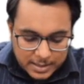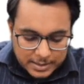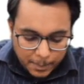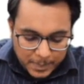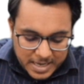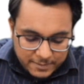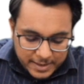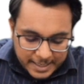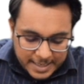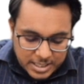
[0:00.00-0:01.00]
the
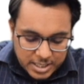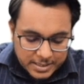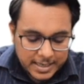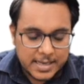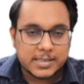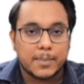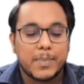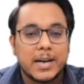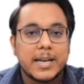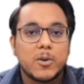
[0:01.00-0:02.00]
PVTG, that is the
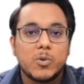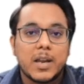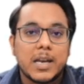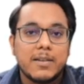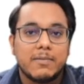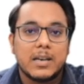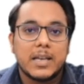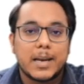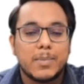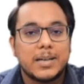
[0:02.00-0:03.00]
particularly
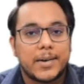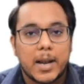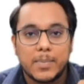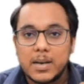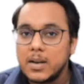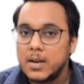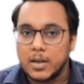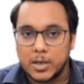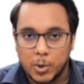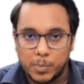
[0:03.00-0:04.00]
vulnerable tribal
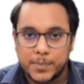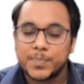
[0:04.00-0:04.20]
group.